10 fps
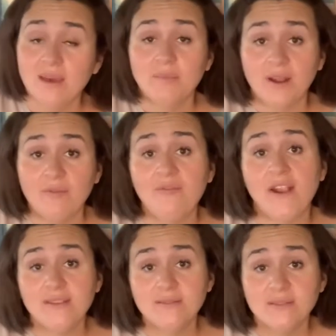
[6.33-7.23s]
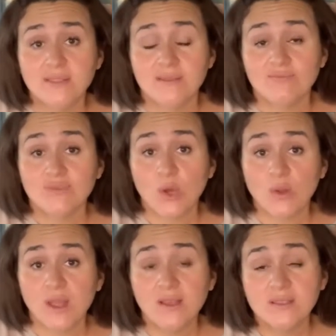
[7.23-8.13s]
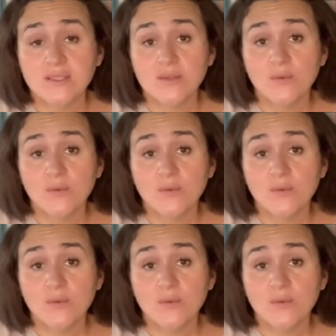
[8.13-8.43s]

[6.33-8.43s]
but our friends told us,